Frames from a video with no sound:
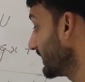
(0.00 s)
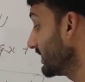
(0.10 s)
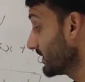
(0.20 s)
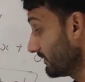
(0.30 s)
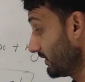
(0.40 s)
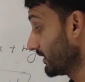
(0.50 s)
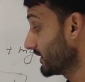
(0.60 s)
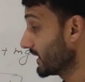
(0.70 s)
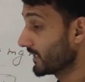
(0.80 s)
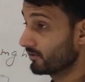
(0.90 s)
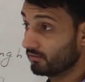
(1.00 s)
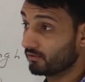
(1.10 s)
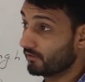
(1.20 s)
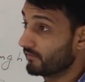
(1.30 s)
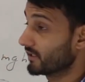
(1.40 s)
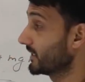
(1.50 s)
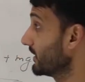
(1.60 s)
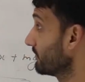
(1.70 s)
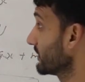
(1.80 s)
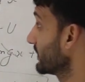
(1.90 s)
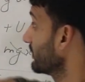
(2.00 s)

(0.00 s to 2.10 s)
initial velocity I know, obviously it was